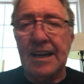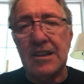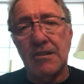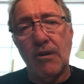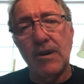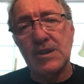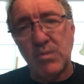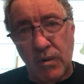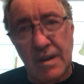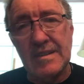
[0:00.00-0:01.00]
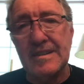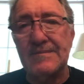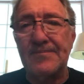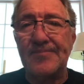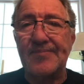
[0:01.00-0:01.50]
The Lord's word
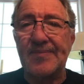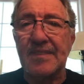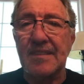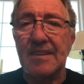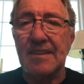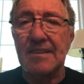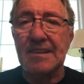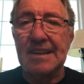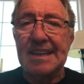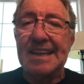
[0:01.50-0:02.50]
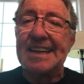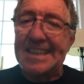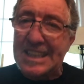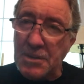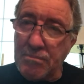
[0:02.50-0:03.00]

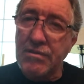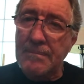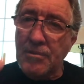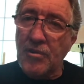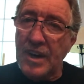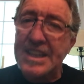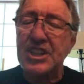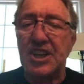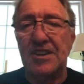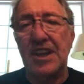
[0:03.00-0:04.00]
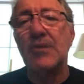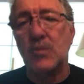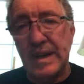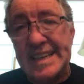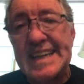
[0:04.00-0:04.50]
is the preparation that
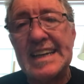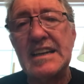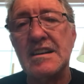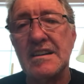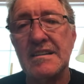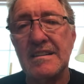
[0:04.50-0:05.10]
we need.